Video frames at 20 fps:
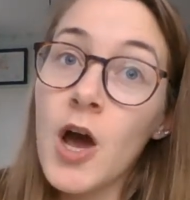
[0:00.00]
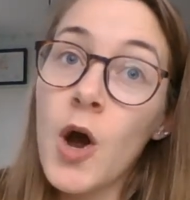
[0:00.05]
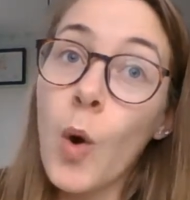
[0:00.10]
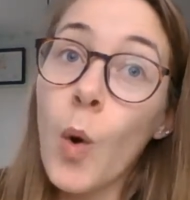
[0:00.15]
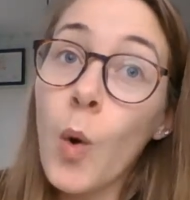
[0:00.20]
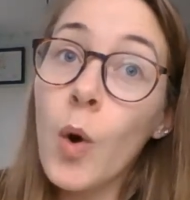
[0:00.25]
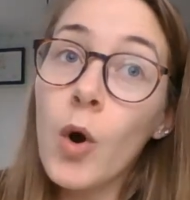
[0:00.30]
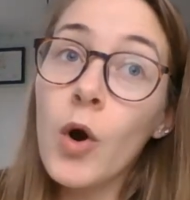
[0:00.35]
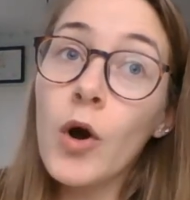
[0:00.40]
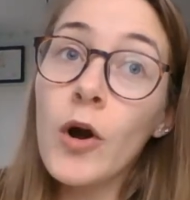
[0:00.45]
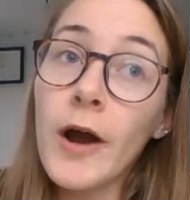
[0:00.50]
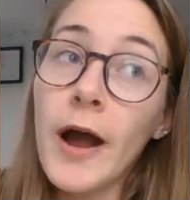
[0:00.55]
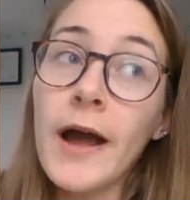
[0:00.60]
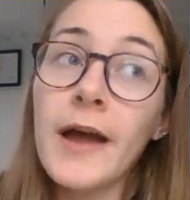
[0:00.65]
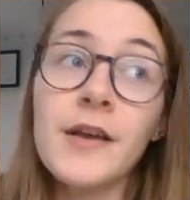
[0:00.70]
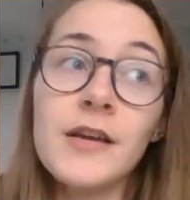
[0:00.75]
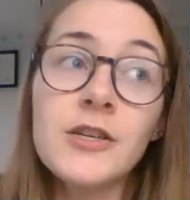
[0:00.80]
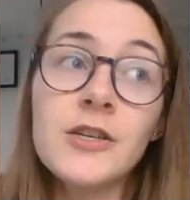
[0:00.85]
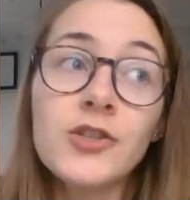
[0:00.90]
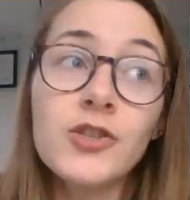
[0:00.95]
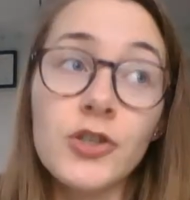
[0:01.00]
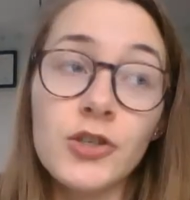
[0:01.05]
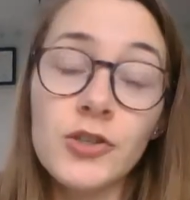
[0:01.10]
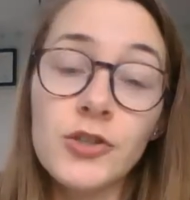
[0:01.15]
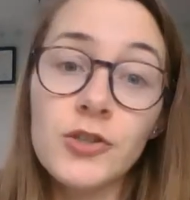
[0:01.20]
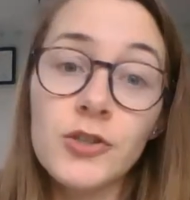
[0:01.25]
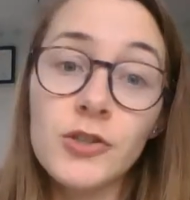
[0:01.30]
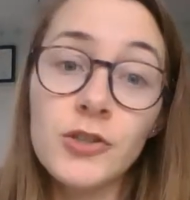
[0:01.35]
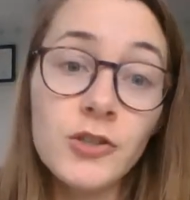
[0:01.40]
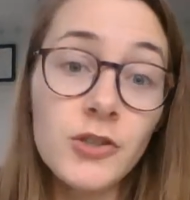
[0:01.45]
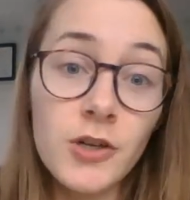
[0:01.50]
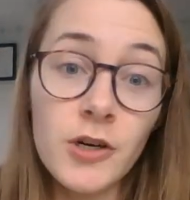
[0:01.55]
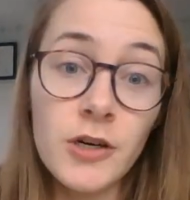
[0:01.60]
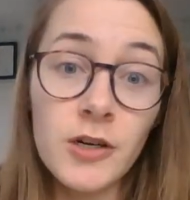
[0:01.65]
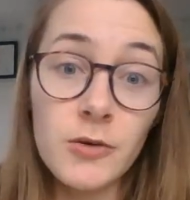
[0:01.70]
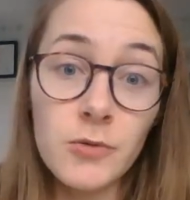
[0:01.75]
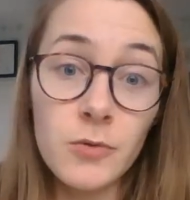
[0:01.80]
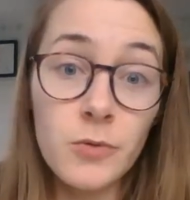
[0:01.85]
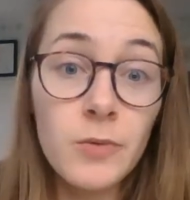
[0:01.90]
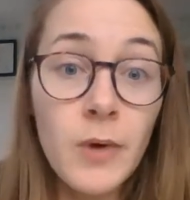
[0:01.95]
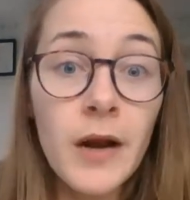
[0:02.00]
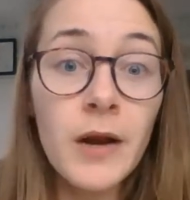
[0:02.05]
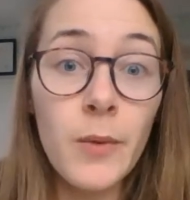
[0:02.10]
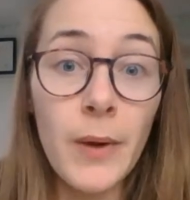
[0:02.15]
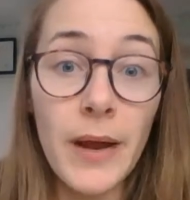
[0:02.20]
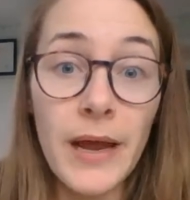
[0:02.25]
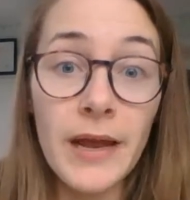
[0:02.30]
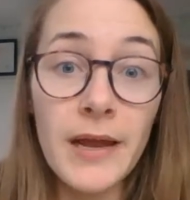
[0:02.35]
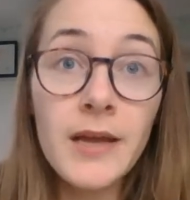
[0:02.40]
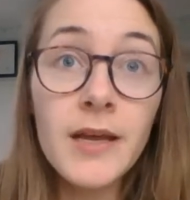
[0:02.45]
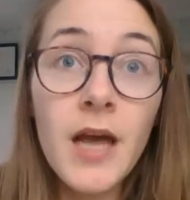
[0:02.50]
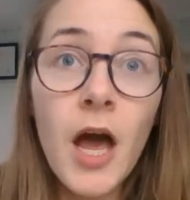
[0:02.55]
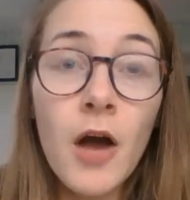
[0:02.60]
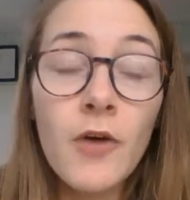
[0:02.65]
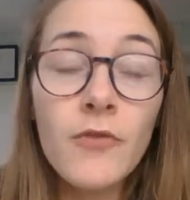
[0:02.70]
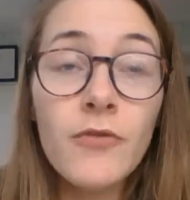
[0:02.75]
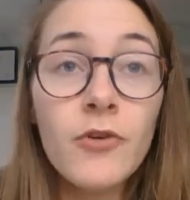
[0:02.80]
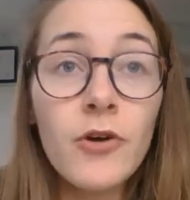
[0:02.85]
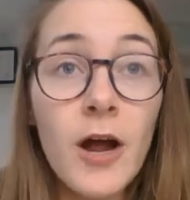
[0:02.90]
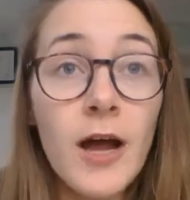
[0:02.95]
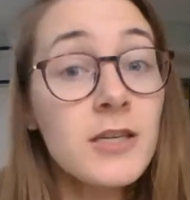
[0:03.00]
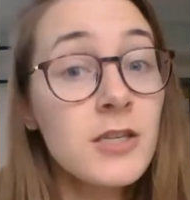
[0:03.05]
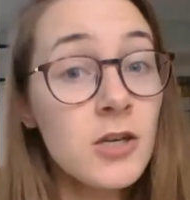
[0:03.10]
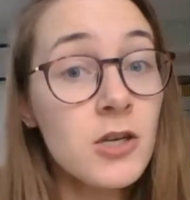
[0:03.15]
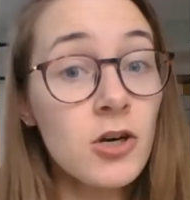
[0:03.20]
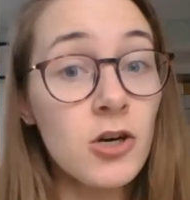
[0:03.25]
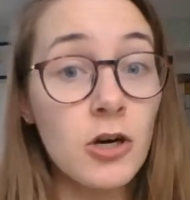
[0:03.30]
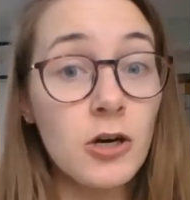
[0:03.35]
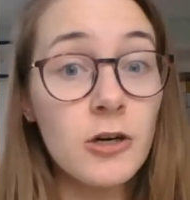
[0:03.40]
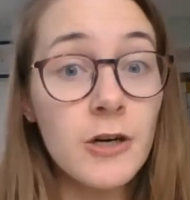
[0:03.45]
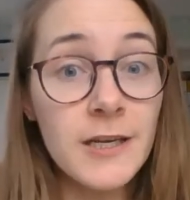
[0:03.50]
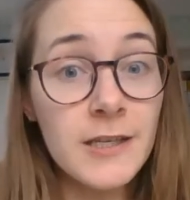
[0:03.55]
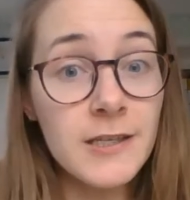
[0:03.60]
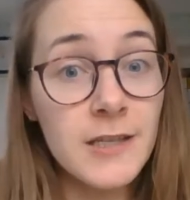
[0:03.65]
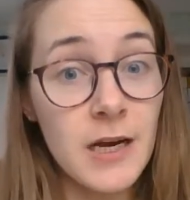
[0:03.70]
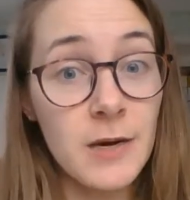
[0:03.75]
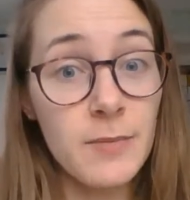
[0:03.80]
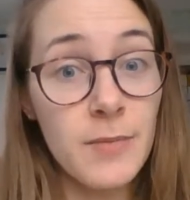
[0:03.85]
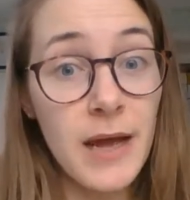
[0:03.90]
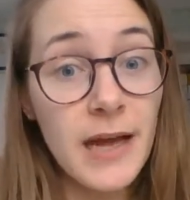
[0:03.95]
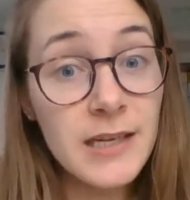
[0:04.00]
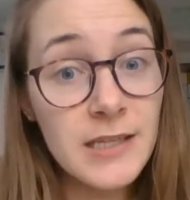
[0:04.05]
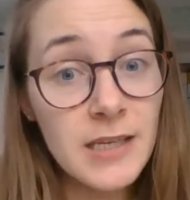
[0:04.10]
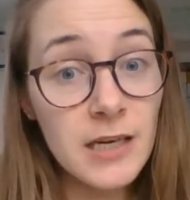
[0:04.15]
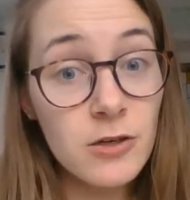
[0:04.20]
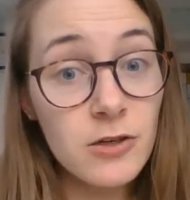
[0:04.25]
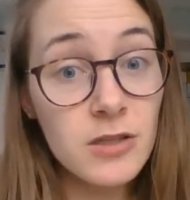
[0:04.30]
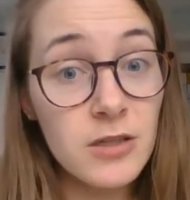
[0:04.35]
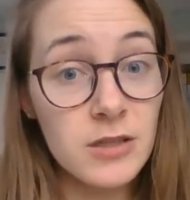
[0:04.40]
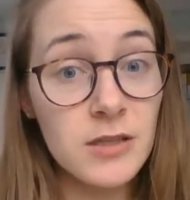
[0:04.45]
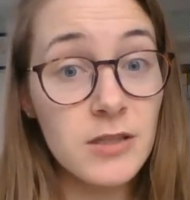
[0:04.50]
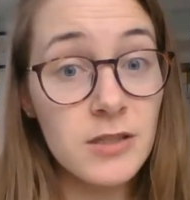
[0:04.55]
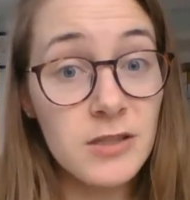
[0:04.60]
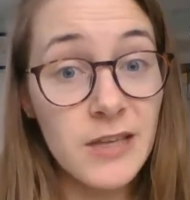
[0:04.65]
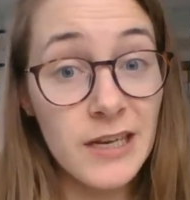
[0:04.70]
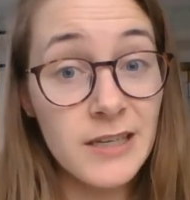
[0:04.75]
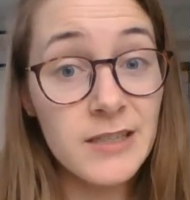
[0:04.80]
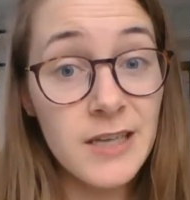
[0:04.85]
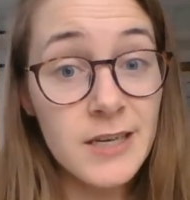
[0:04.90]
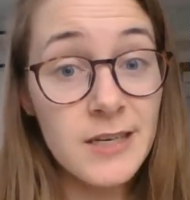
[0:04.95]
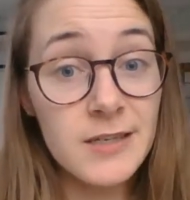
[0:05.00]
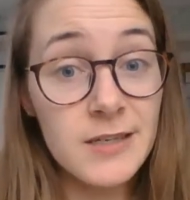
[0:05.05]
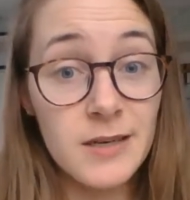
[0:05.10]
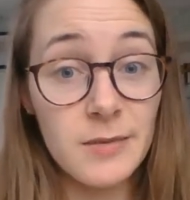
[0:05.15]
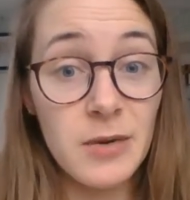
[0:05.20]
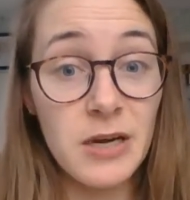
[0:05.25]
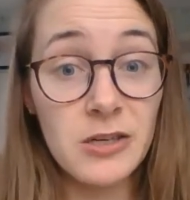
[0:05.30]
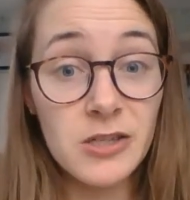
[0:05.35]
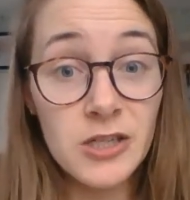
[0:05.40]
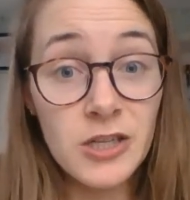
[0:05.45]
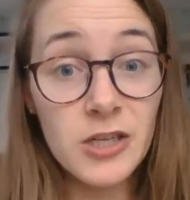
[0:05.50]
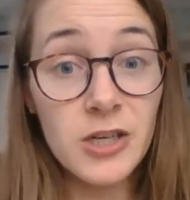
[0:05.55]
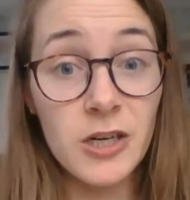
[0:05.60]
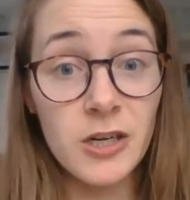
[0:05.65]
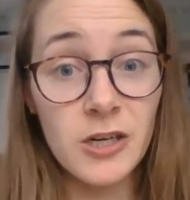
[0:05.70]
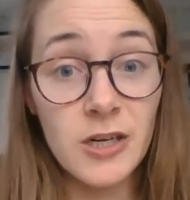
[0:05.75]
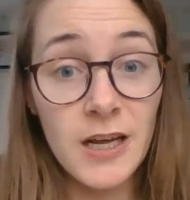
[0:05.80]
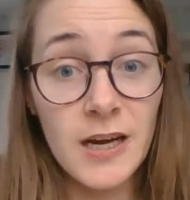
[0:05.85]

Or I can just start it right away for as long as I'm excited about the yarn.